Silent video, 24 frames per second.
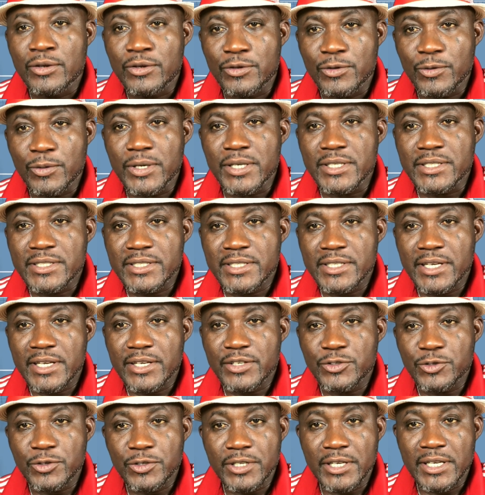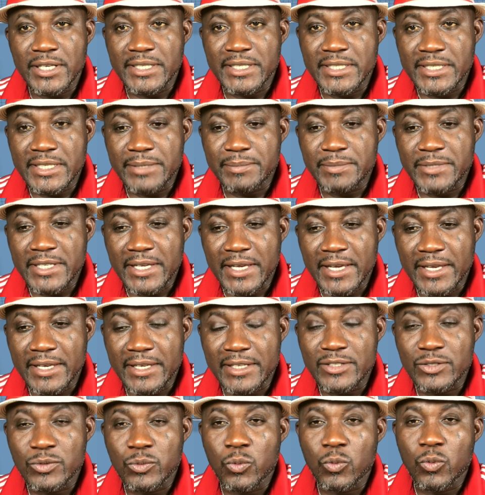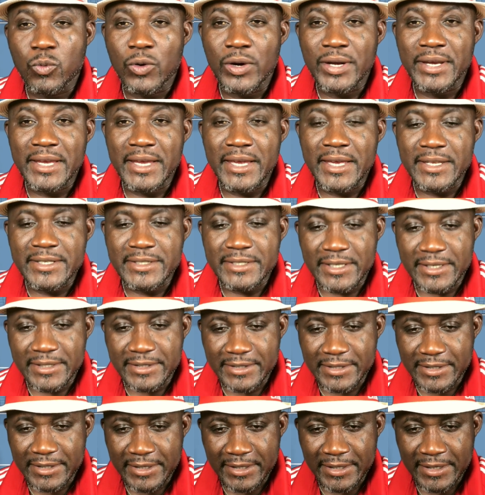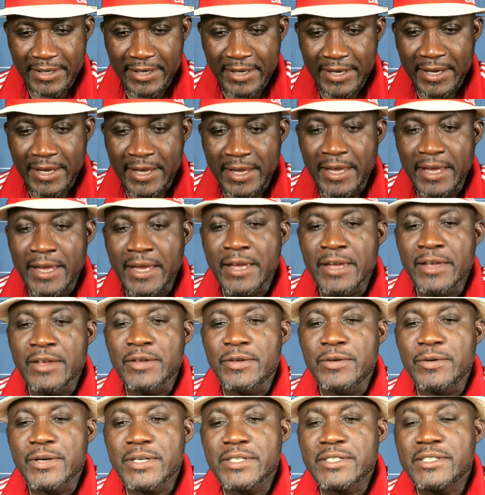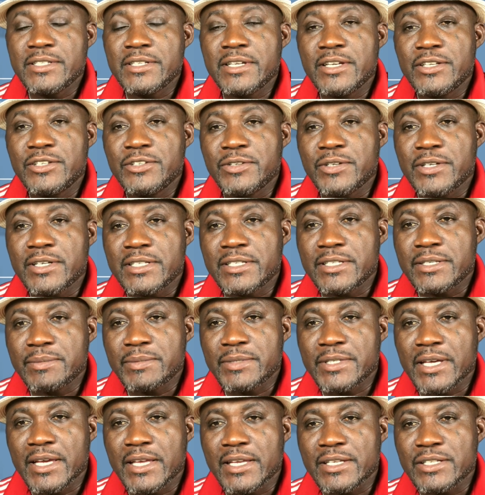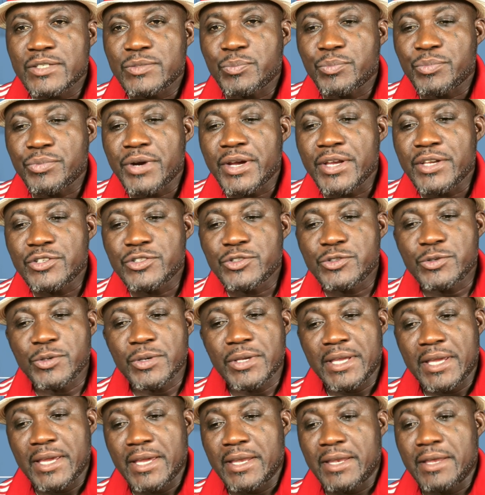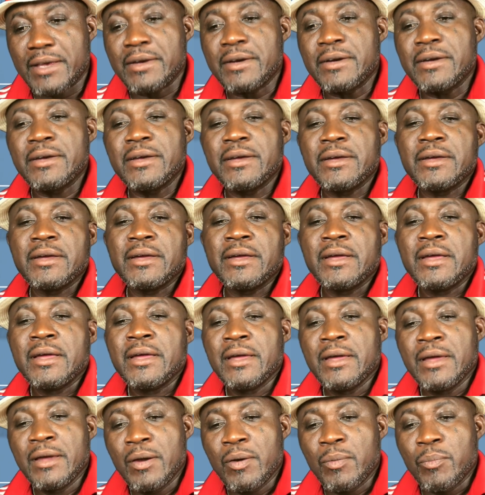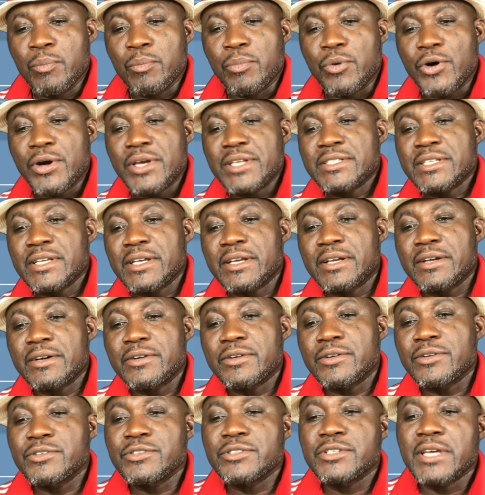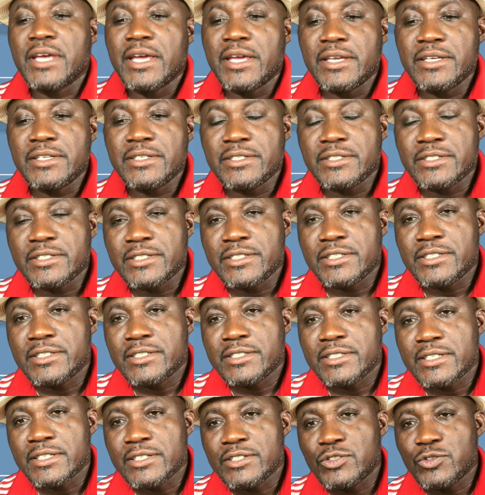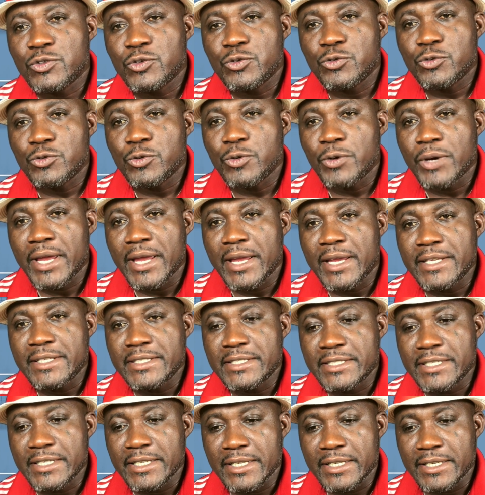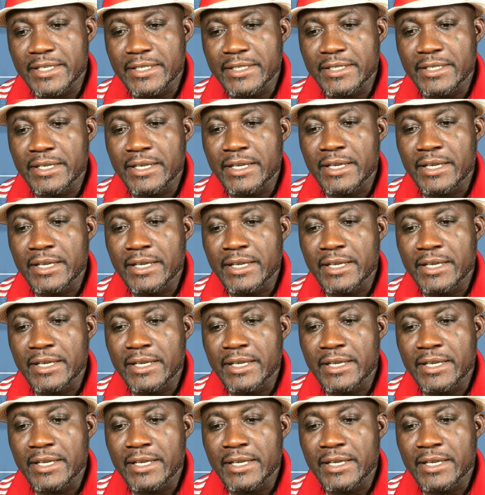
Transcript: USTA Junior Team Tennis. What is it? USTA Junior Team Tennis brings together boys and girls ages 6 through 18